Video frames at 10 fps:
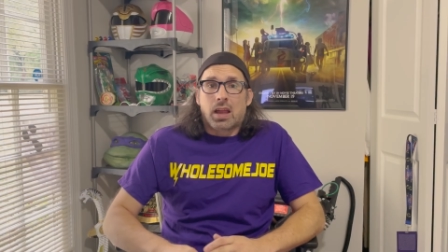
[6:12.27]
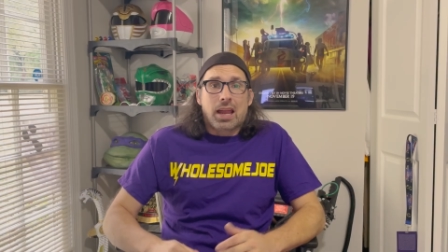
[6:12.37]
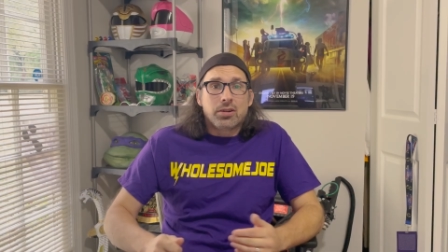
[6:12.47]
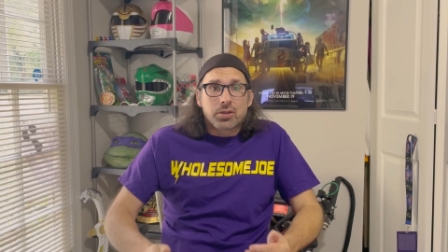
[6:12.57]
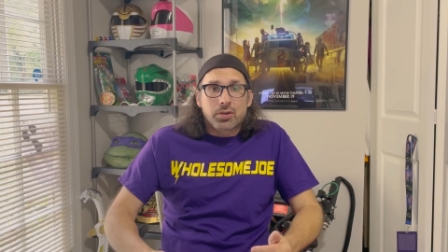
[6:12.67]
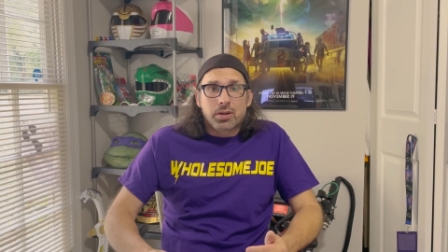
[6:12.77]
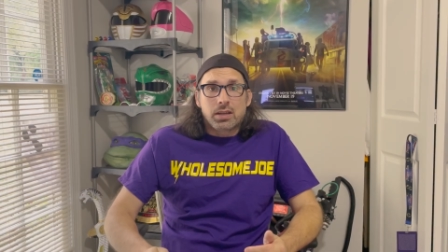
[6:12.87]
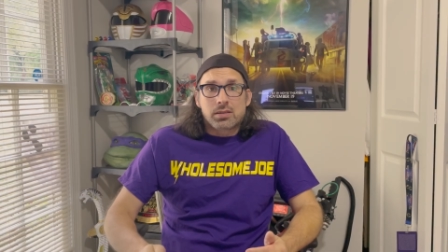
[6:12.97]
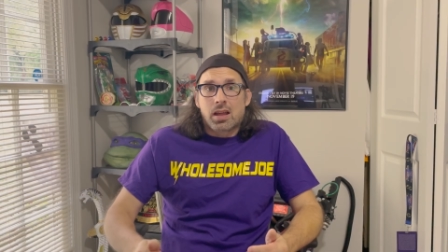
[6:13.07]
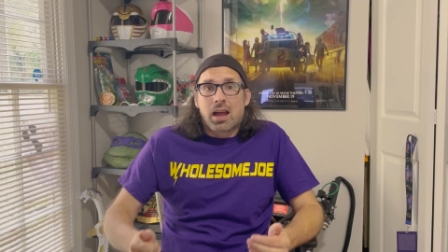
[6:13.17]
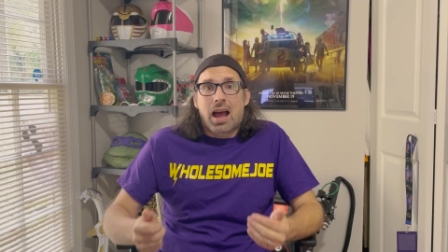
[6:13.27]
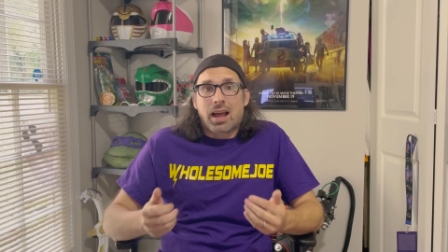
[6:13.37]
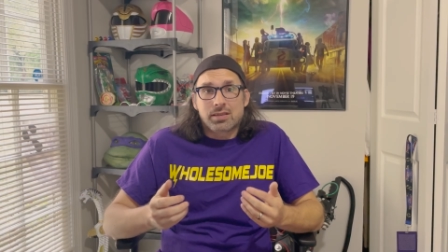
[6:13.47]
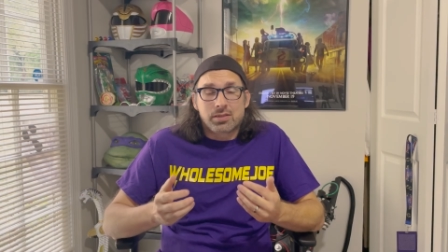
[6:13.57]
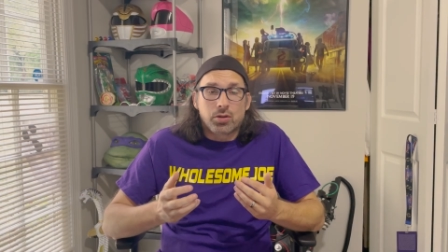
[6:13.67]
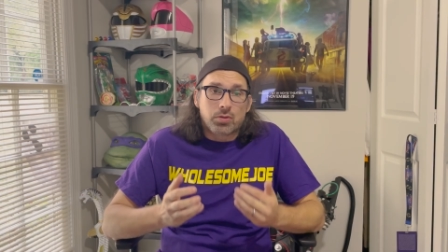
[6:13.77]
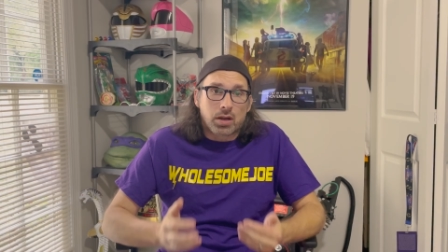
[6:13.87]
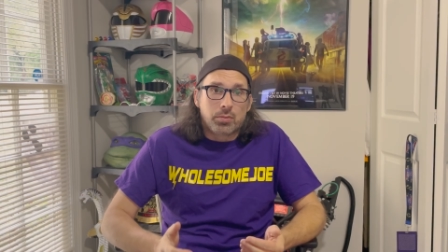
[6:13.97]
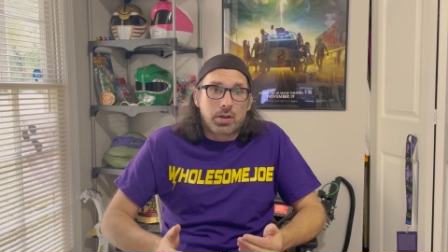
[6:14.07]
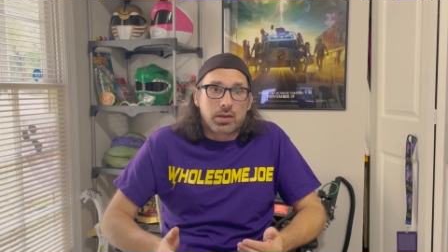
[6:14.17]
Ender 3s, I still
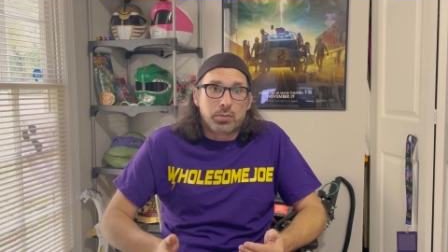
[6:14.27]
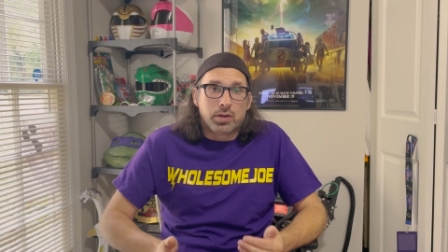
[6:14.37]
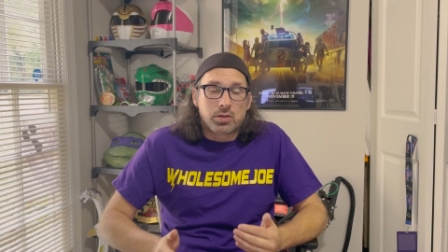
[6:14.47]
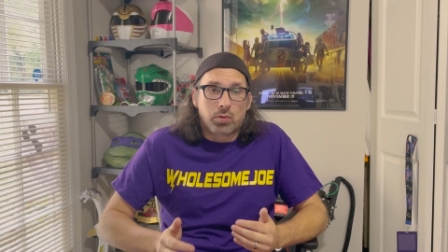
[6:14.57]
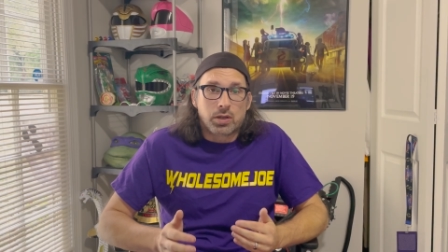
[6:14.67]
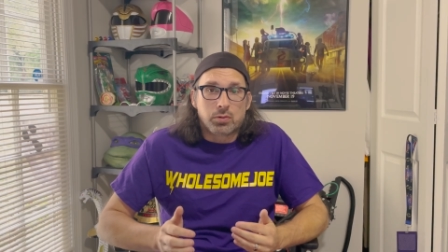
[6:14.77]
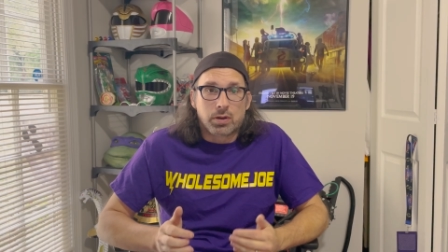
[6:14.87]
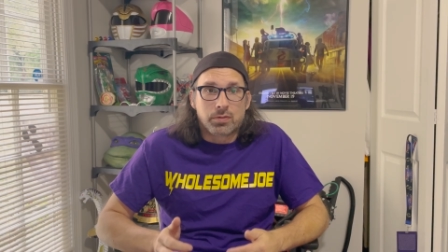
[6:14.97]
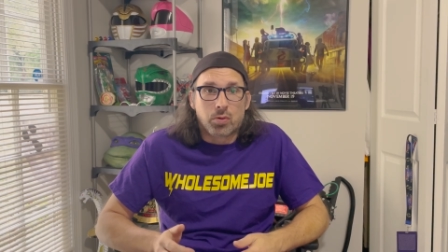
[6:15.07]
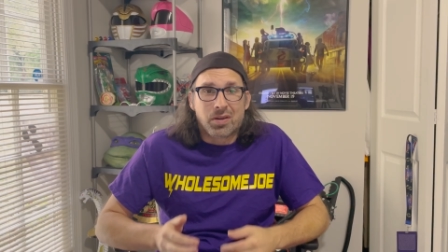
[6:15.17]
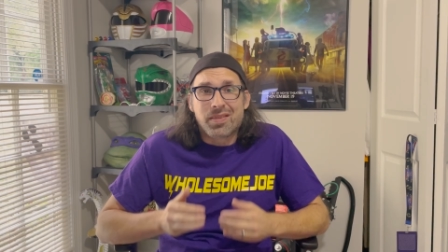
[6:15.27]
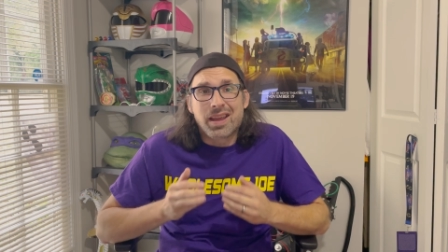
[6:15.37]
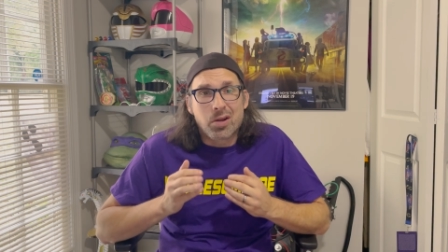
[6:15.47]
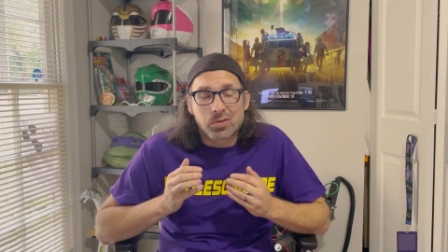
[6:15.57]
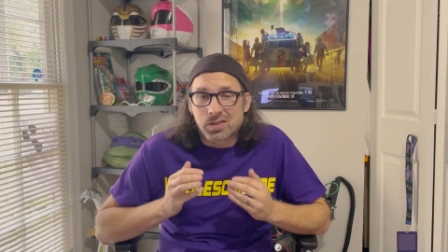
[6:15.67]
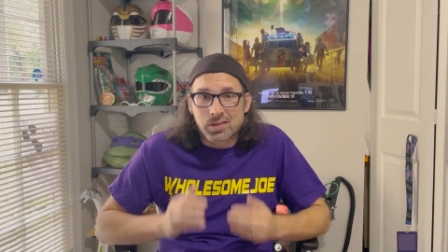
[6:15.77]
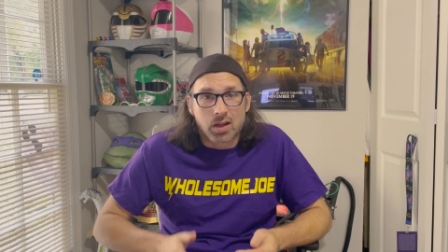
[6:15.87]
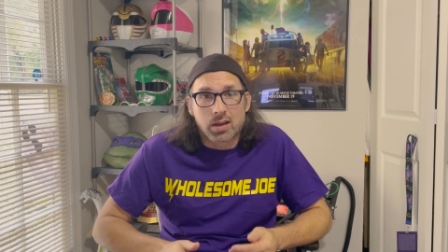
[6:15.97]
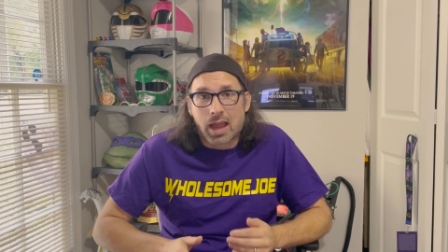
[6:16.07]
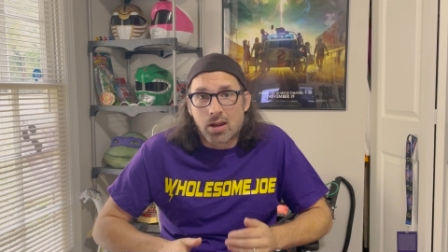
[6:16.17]
recommend them in 2024. They don't
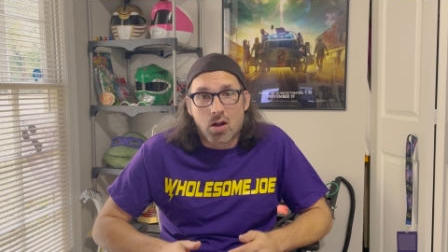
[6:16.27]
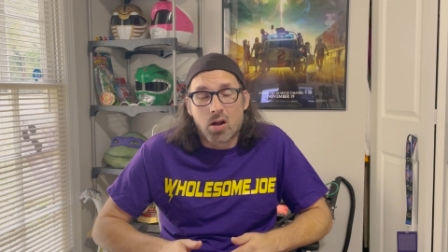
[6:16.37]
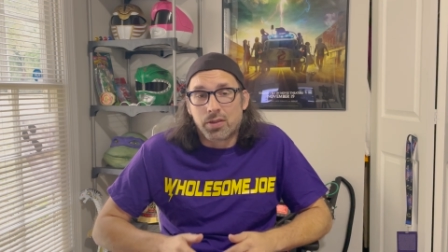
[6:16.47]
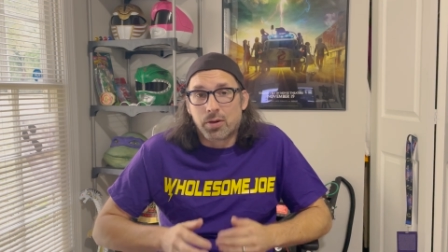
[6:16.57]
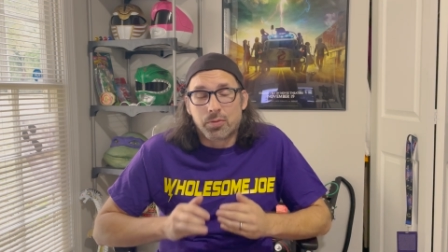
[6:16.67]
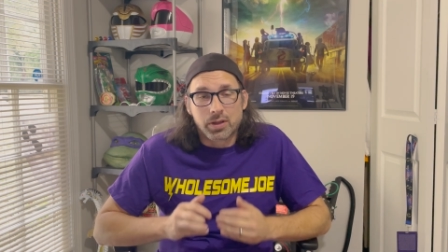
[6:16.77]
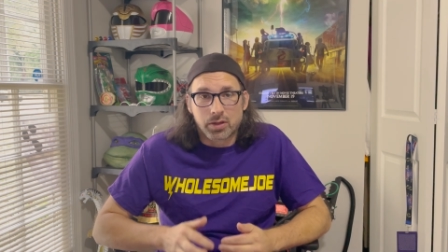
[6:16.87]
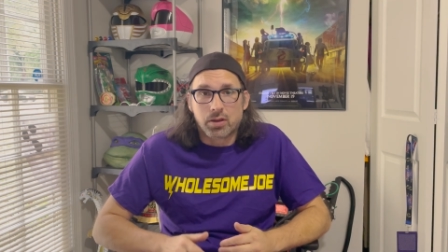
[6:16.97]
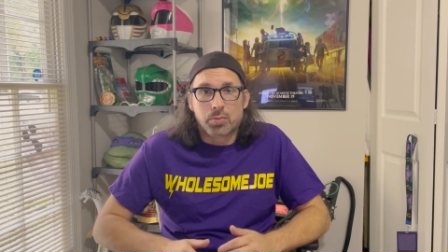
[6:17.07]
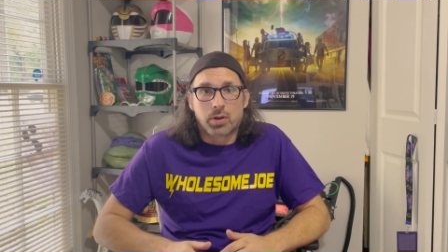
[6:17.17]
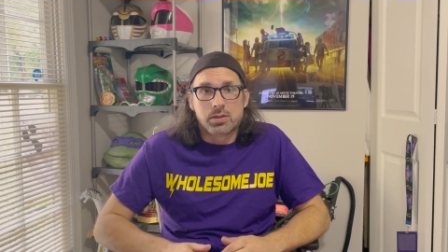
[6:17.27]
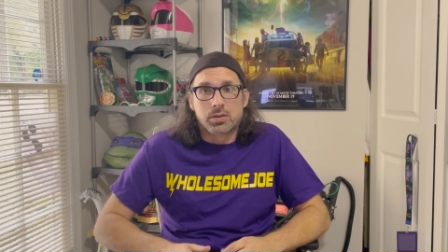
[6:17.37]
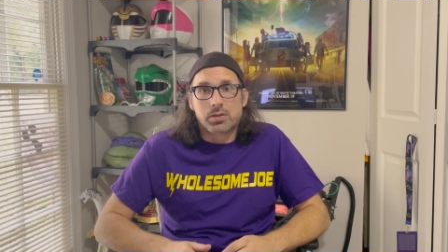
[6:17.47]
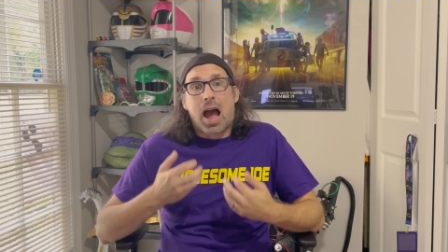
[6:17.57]
suck at all. They're really good printers.